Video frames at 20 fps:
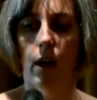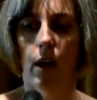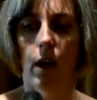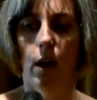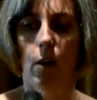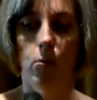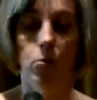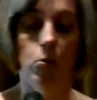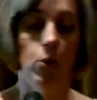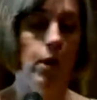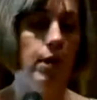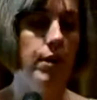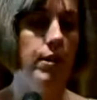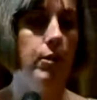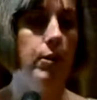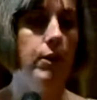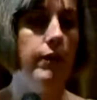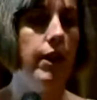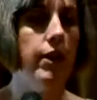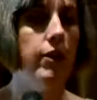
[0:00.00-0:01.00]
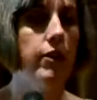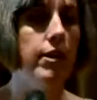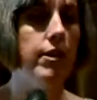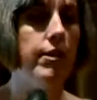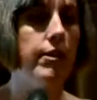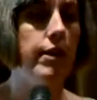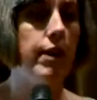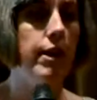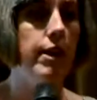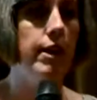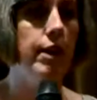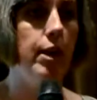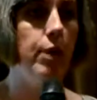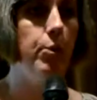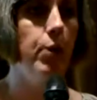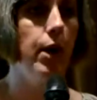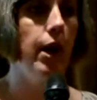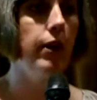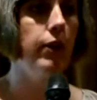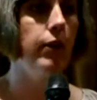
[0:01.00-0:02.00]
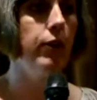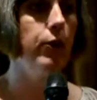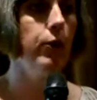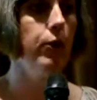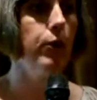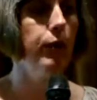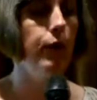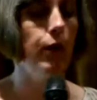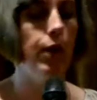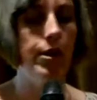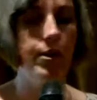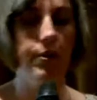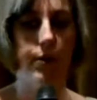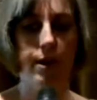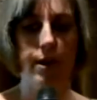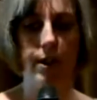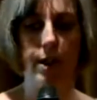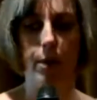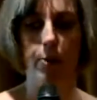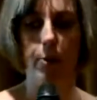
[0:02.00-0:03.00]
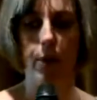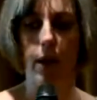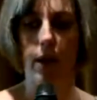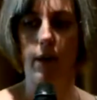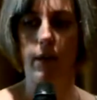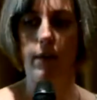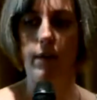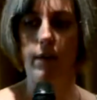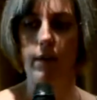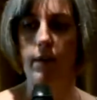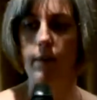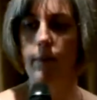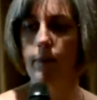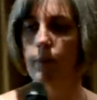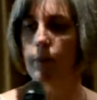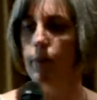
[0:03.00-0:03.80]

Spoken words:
ones that we've actually seen in our practice or advised on in our practice.